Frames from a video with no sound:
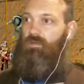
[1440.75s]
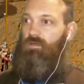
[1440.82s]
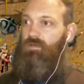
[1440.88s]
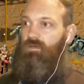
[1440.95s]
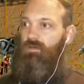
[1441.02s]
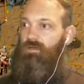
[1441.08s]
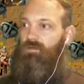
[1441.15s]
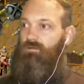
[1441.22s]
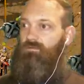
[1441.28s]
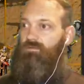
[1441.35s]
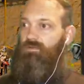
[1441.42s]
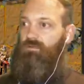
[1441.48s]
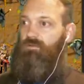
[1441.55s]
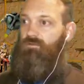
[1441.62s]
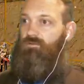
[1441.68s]
Let's
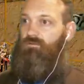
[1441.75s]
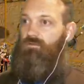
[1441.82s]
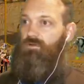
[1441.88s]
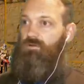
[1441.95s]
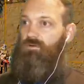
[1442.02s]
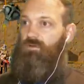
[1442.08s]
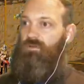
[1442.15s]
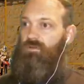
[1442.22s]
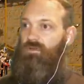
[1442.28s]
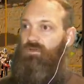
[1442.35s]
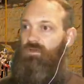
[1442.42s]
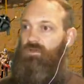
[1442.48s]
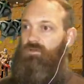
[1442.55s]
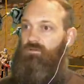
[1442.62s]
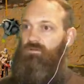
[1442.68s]
get you going
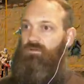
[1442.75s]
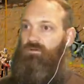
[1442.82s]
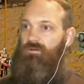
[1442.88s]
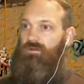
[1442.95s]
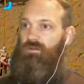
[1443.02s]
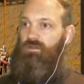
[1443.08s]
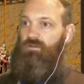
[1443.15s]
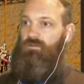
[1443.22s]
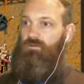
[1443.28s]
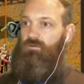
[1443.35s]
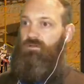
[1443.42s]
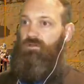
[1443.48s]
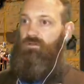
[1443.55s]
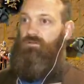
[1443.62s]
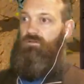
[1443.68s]
there, you going there, you going
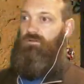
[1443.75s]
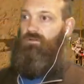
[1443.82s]
there, you going